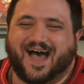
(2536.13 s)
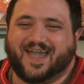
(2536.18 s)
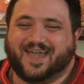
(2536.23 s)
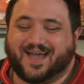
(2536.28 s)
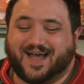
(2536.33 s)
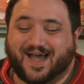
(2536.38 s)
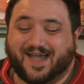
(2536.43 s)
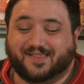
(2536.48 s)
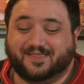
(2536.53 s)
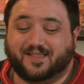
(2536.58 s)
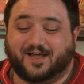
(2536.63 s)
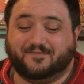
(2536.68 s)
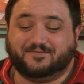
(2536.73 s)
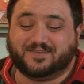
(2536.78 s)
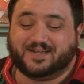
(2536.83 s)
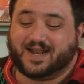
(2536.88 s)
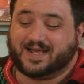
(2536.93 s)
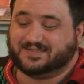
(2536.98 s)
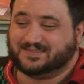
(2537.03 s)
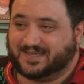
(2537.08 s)
I, I
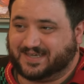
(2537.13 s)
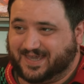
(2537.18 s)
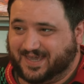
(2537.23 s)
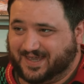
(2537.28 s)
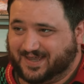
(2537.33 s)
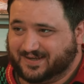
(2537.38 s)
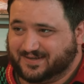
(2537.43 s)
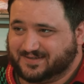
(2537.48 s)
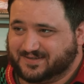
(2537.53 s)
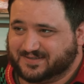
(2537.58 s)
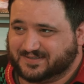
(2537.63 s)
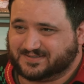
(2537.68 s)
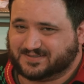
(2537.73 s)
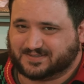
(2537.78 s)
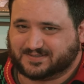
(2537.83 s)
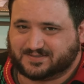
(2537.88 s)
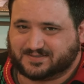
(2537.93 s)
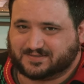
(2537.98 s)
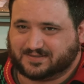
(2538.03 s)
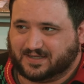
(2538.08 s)
loved it as a kid because
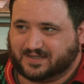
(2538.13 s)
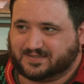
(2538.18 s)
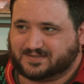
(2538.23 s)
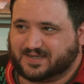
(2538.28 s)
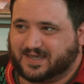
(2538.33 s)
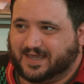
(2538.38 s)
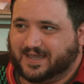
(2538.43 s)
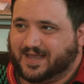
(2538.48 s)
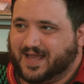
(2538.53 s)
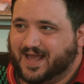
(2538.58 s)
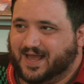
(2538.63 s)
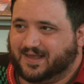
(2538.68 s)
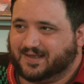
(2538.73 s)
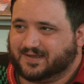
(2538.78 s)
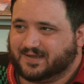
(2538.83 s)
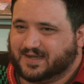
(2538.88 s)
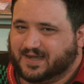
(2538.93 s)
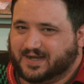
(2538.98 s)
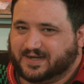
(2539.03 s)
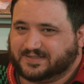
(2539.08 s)
it's it's King
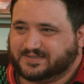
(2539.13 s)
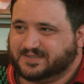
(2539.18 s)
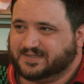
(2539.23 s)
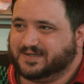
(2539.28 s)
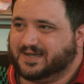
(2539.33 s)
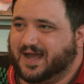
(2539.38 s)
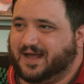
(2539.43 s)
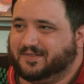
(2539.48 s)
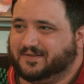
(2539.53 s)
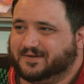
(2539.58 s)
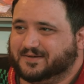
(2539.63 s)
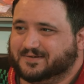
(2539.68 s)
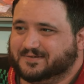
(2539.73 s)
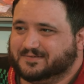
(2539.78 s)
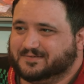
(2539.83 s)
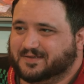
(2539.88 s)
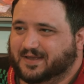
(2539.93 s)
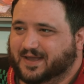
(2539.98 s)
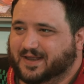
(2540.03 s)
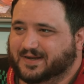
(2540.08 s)
Kong and it's in color
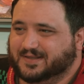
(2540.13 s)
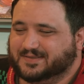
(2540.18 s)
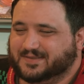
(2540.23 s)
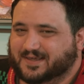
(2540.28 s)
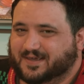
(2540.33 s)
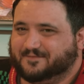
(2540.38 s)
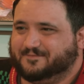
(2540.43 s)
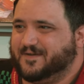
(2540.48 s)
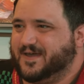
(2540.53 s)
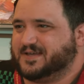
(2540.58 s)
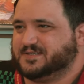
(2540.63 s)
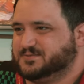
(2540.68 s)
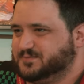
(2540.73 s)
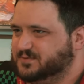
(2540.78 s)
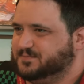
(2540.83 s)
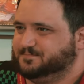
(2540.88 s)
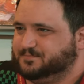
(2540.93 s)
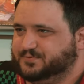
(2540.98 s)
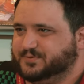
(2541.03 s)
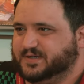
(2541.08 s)
and the effects
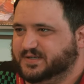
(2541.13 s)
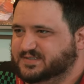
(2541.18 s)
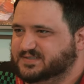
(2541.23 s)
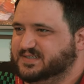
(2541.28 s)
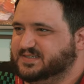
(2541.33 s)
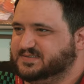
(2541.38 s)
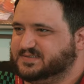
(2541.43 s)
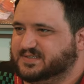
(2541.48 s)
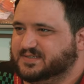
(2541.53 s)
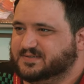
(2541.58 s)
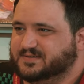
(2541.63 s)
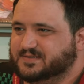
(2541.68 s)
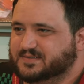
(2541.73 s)
were pretty decent. I